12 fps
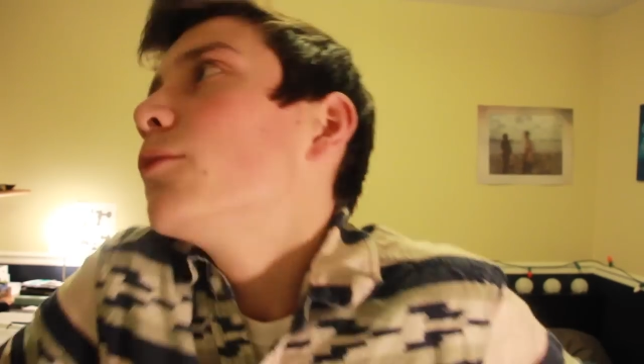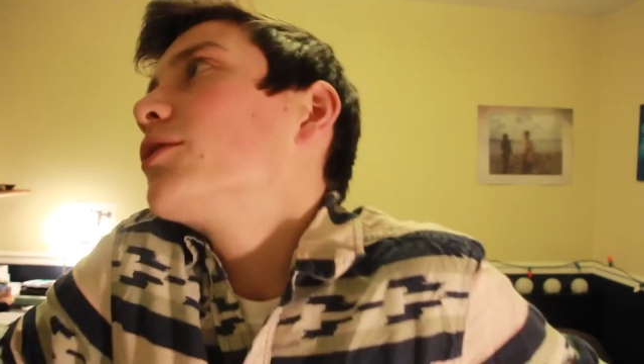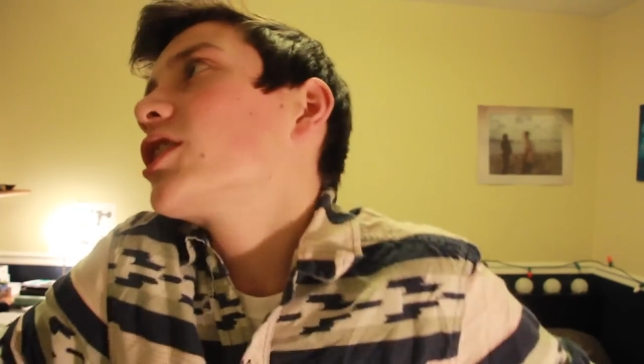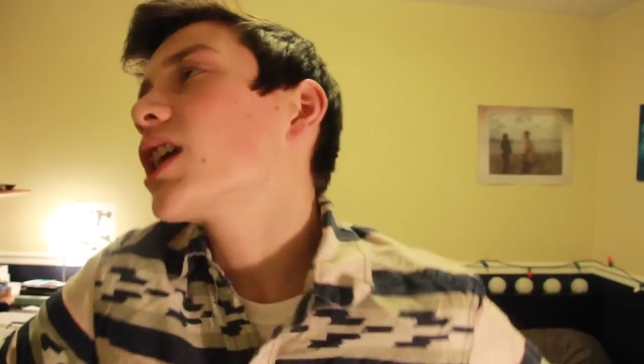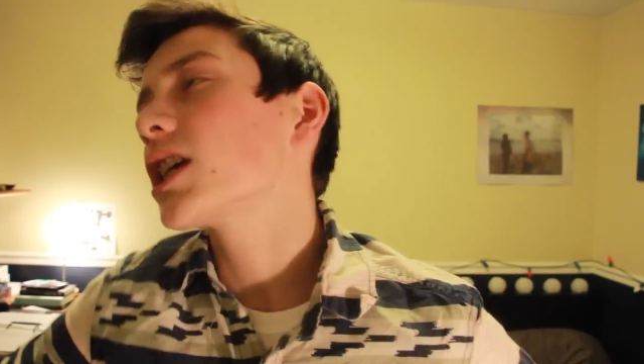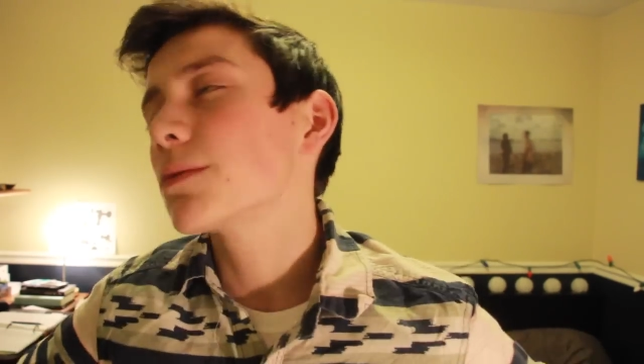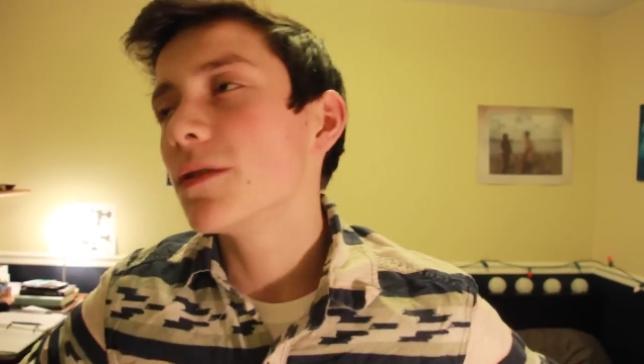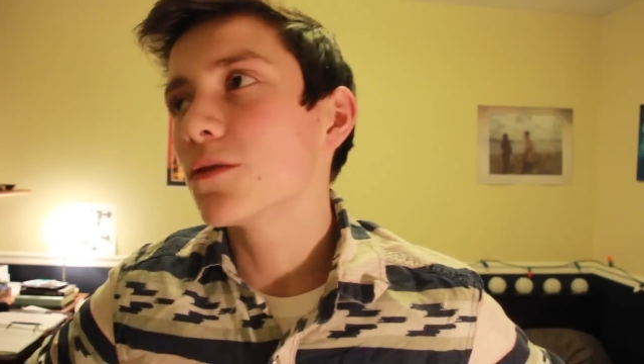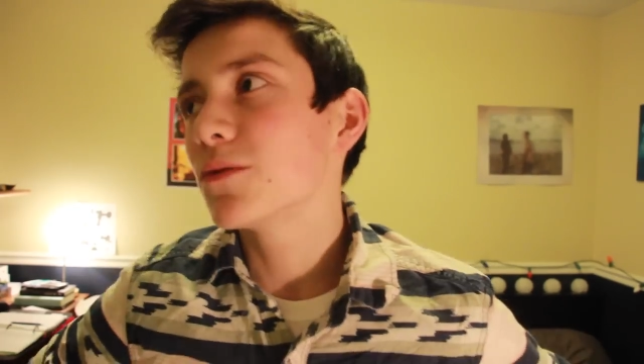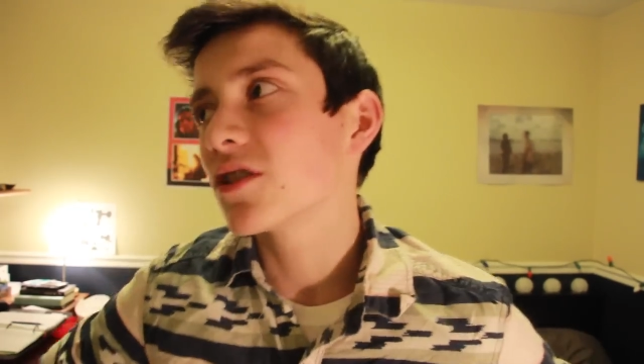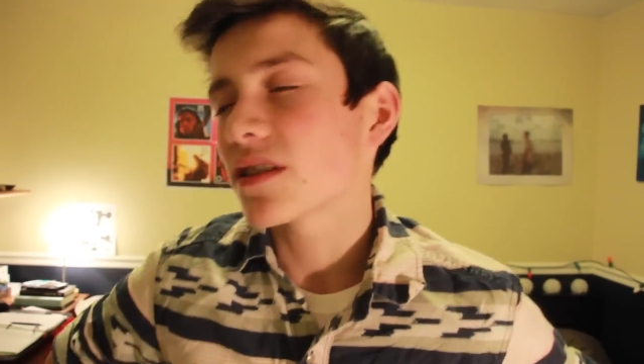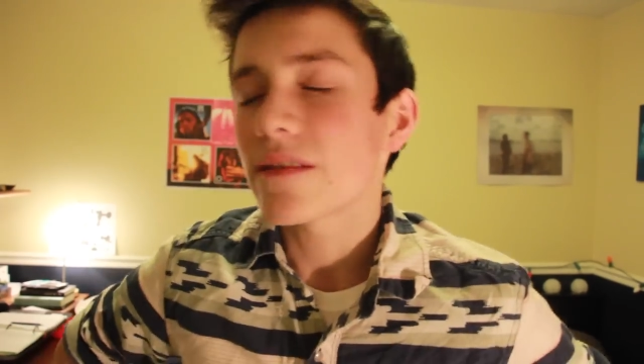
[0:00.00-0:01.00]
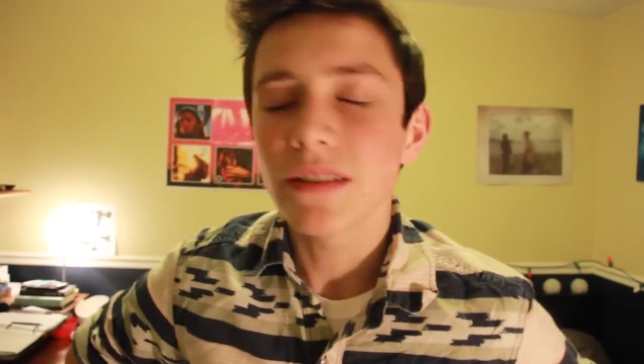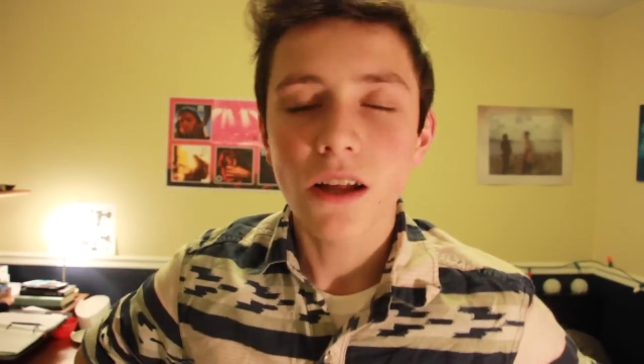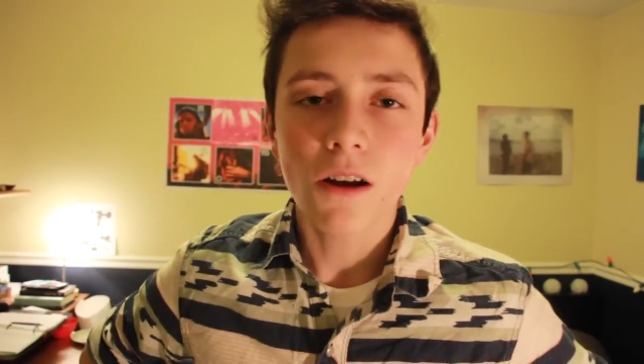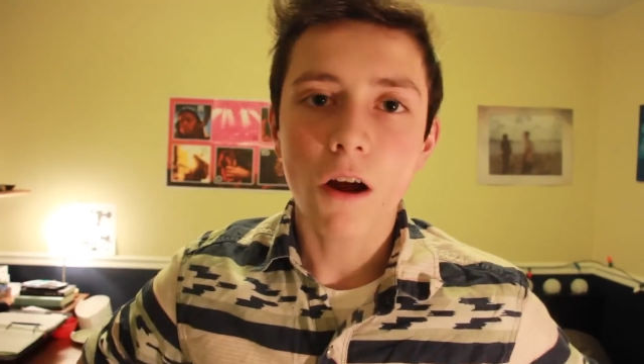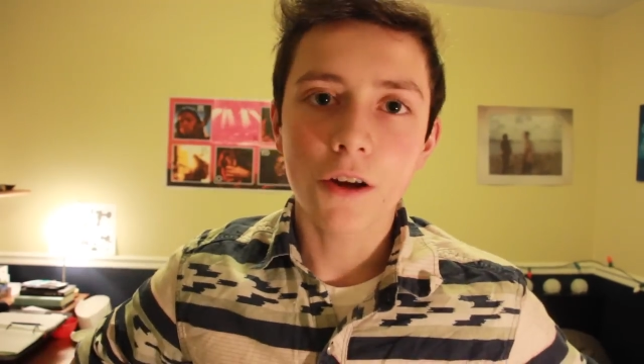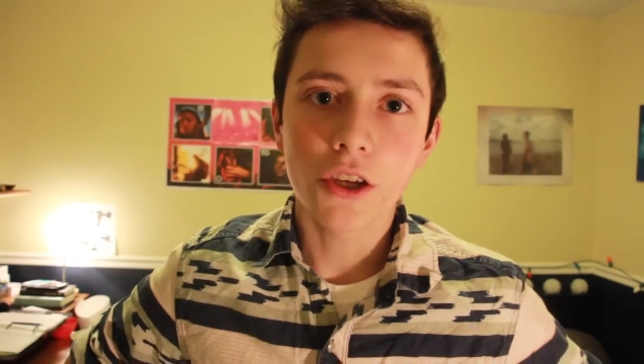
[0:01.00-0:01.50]
which I guess means we just have a
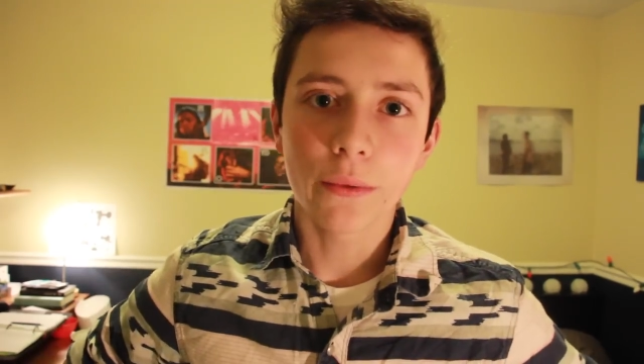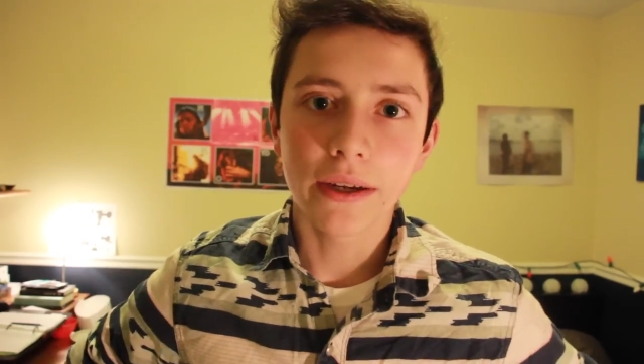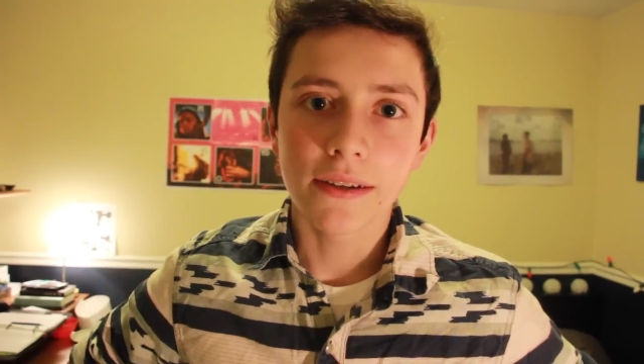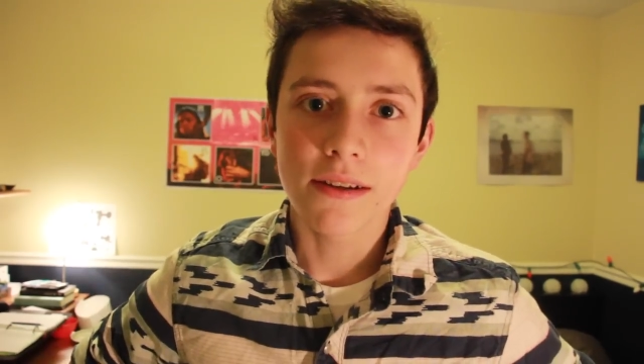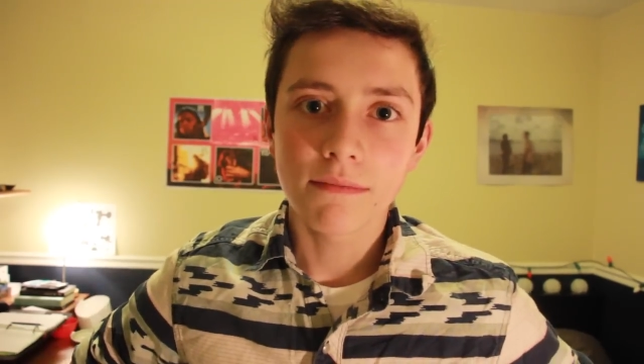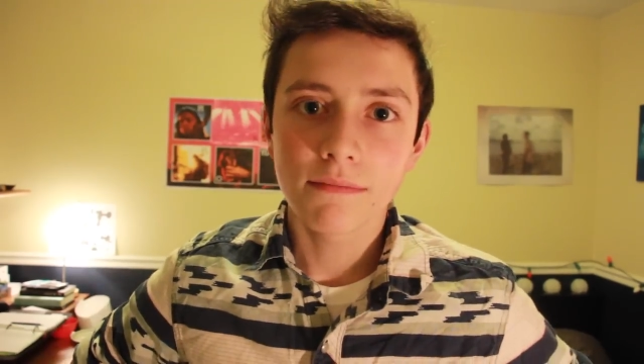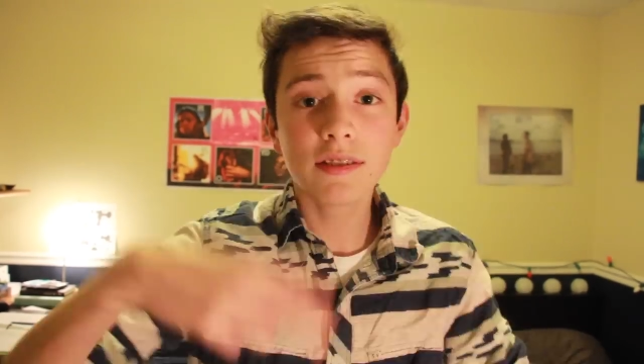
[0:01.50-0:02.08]
lot of arguing.